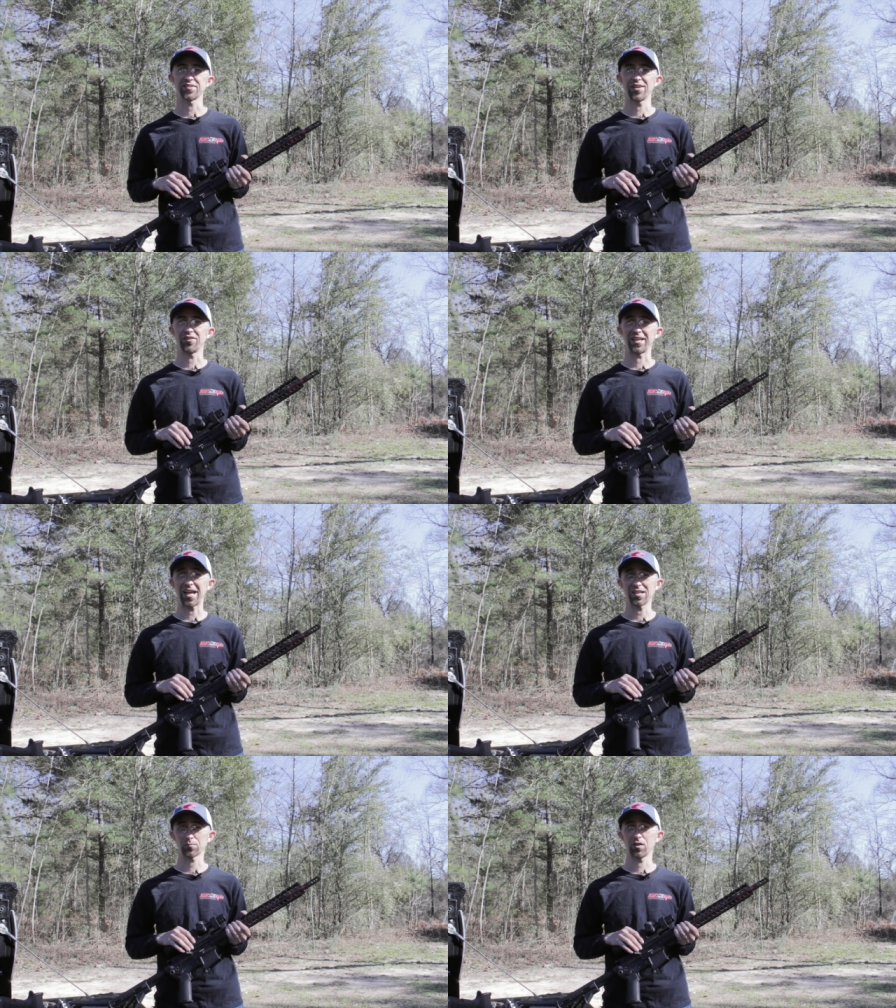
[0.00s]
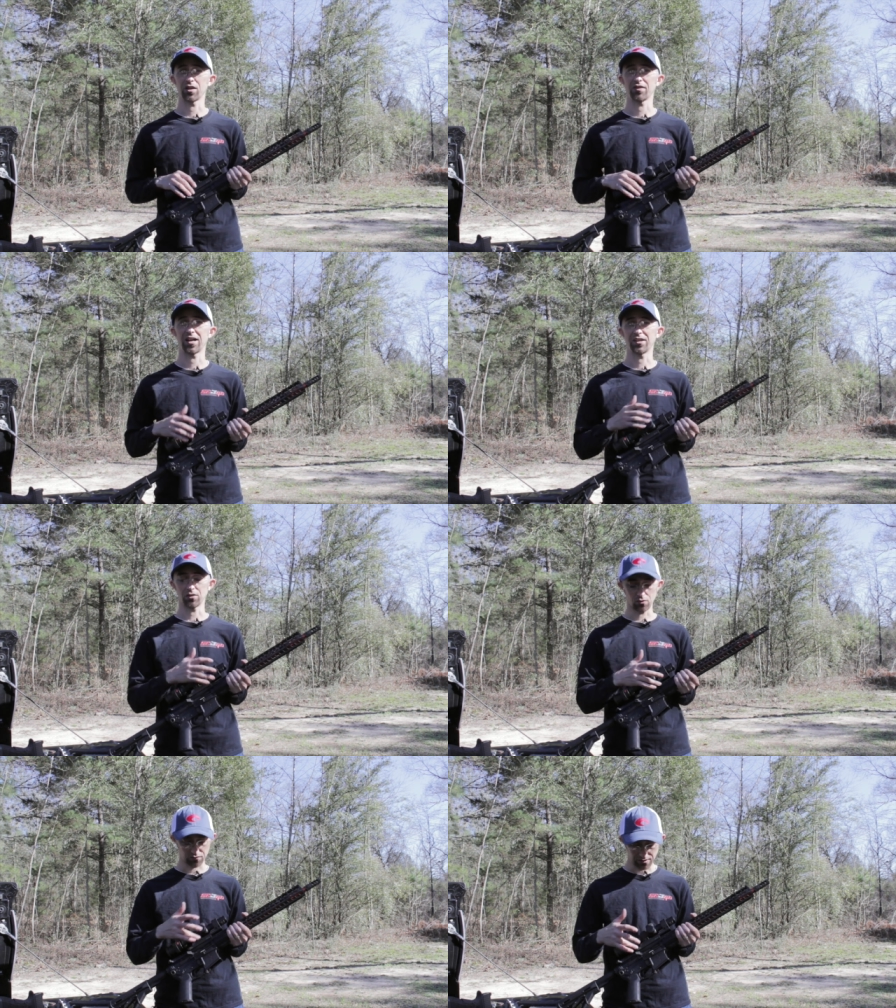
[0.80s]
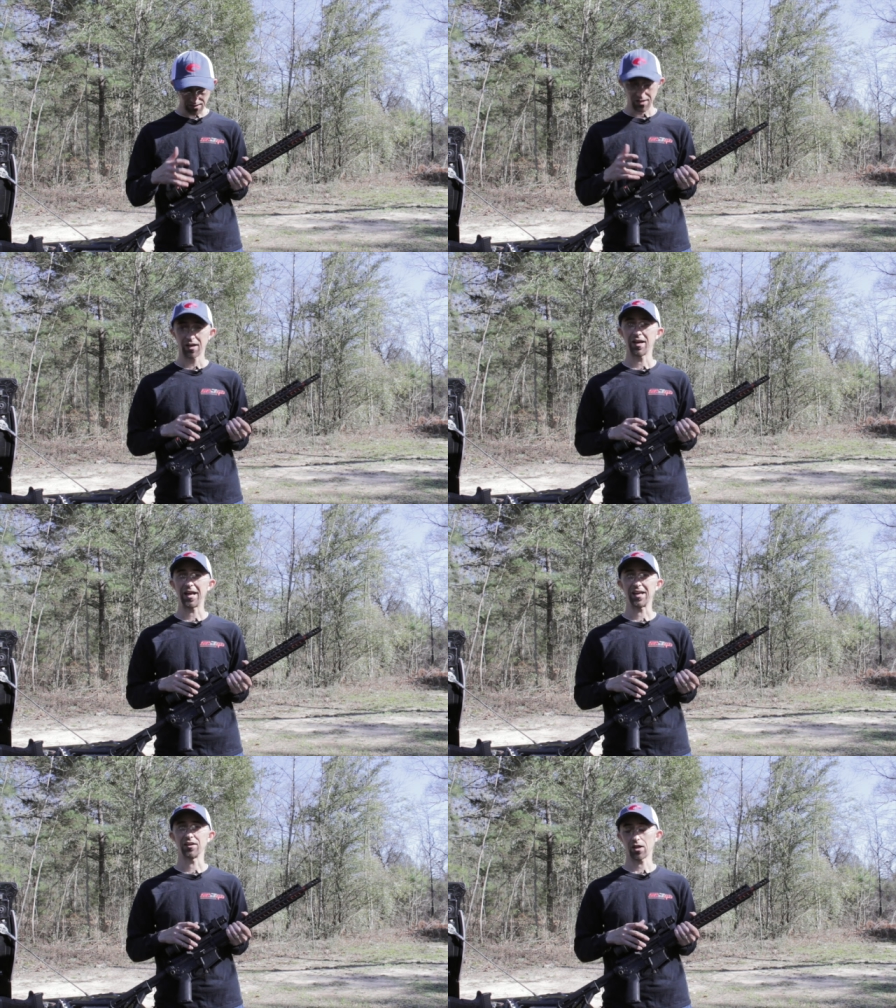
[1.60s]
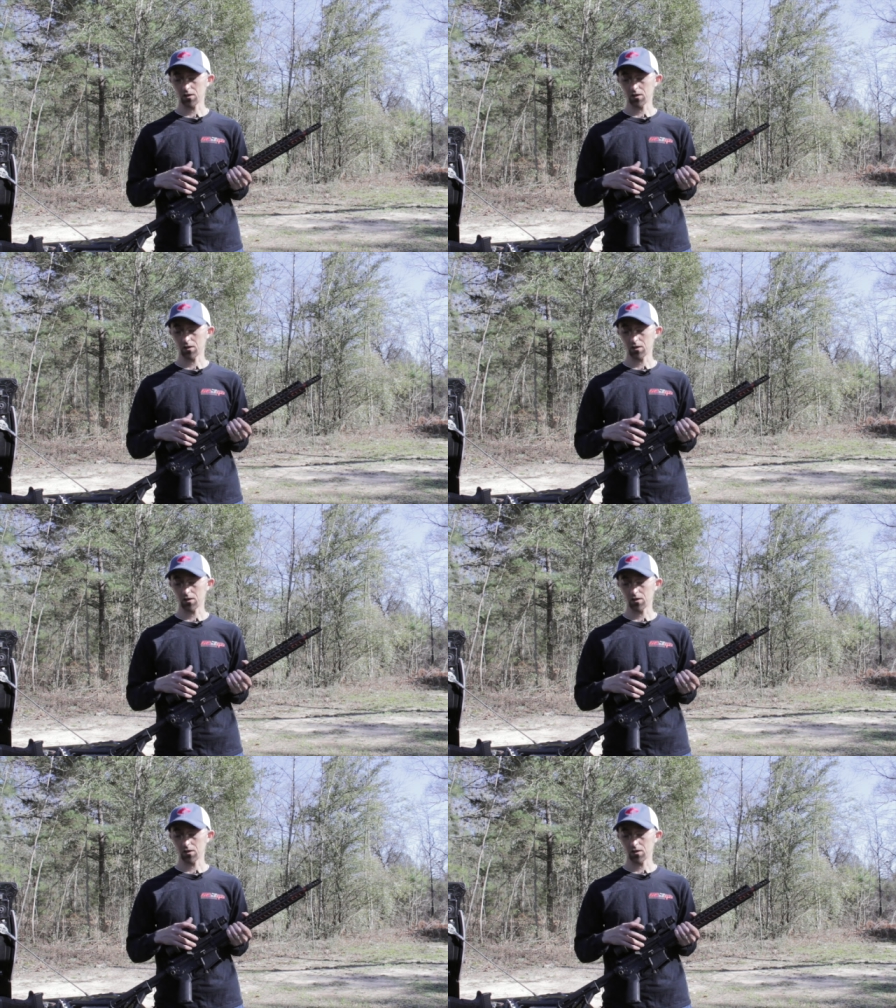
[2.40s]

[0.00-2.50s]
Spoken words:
7 gas block that I use, and